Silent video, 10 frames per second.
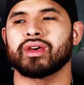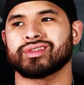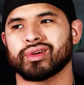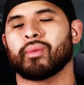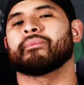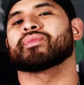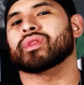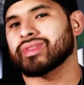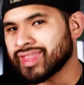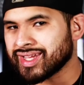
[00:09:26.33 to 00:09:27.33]
So
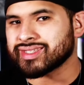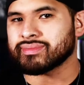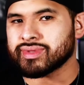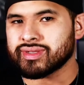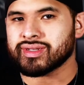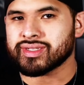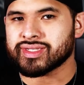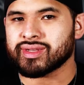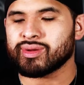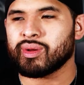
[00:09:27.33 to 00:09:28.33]
that's something to
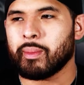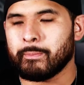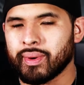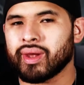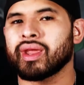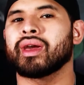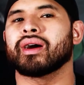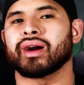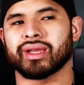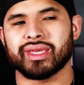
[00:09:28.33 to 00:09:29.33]
consider, but
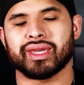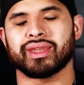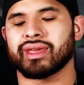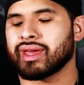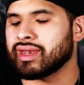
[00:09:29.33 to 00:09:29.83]
again,